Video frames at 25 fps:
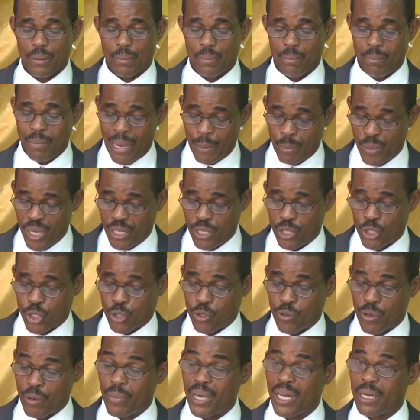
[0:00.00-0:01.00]
My
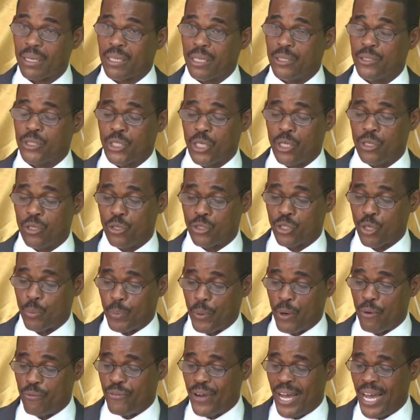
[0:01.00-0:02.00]
ministry will continue to
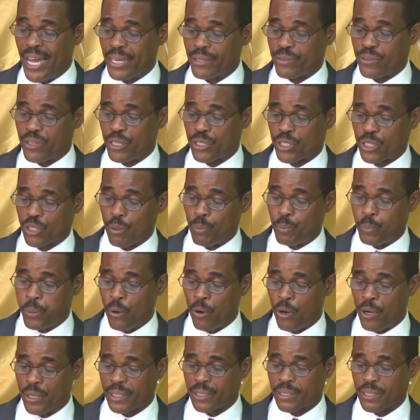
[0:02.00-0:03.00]
provide the
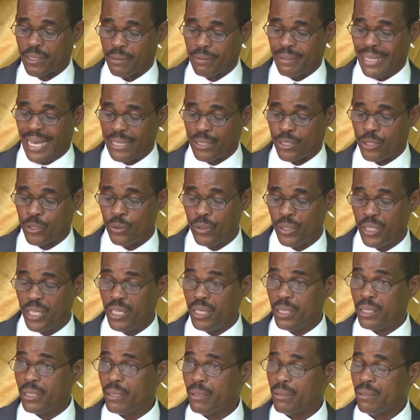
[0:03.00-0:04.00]
support that you
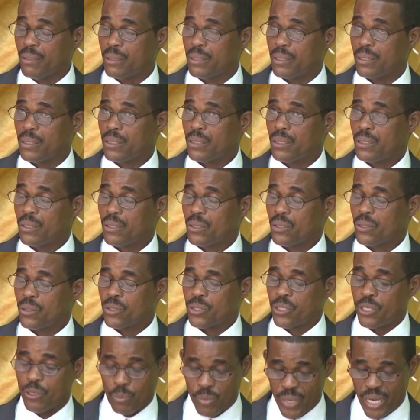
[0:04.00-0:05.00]
need
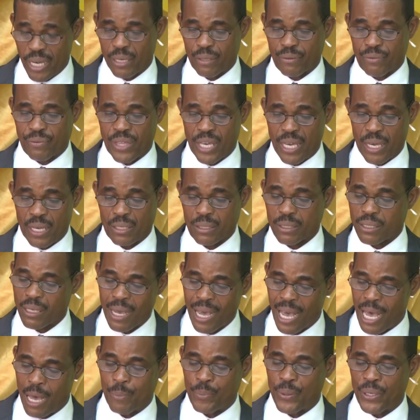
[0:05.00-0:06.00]
to make things
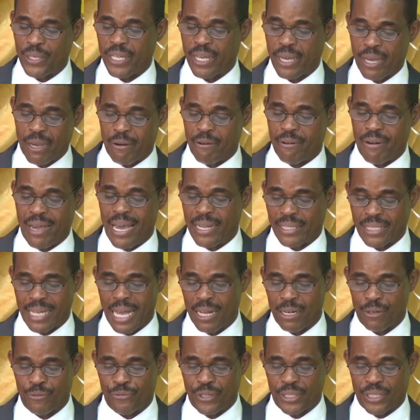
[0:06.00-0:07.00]
happen here at
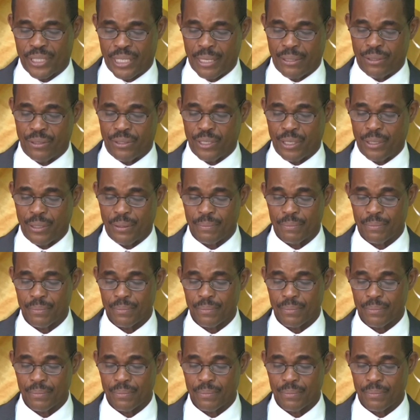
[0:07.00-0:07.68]
Alpha Center.